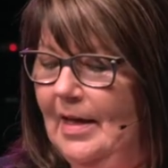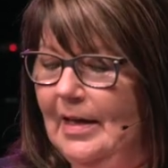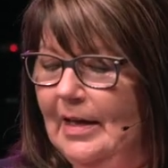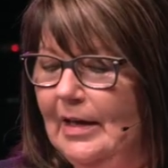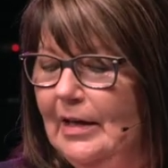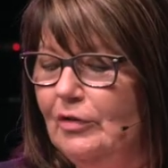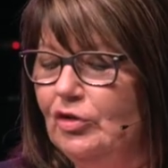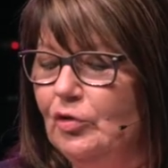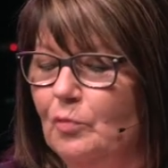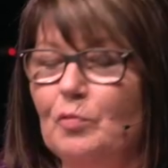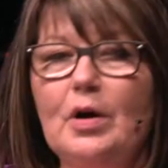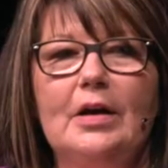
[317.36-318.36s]
Each
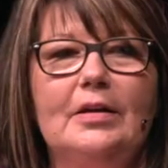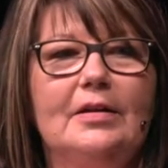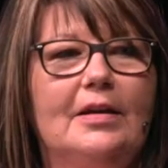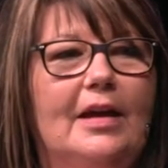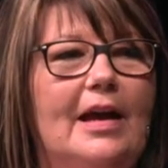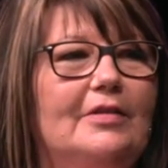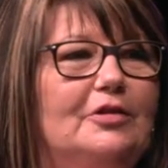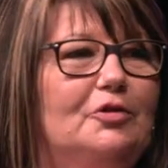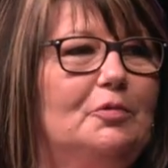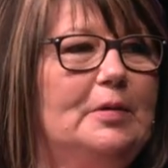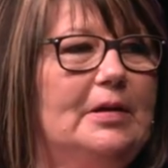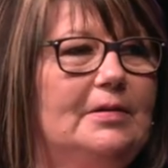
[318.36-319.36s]
one has a
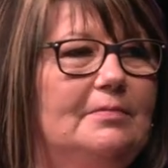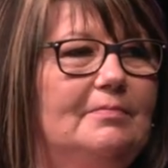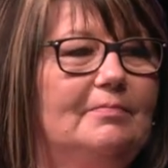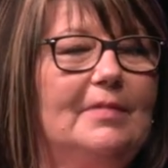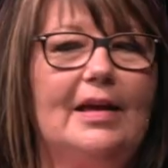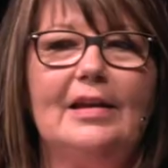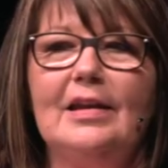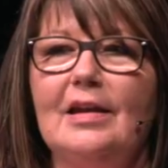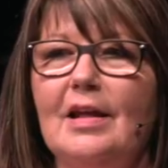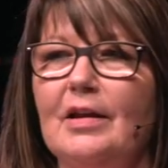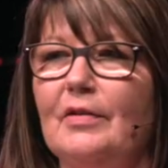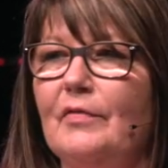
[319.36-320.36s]
twin, and
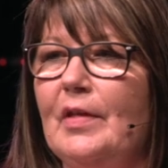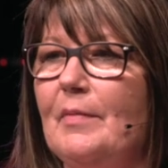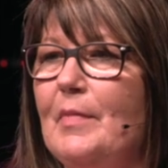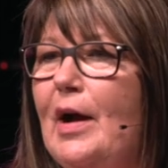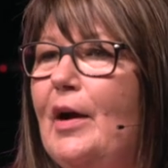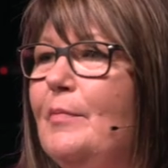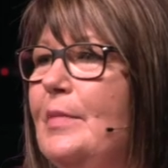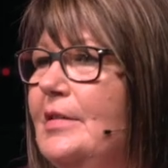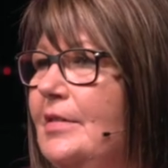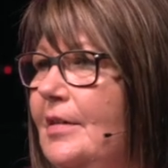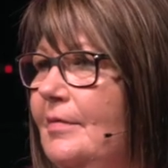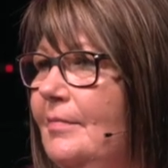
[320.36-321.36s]
none of them are
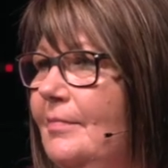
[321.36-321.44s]
missing.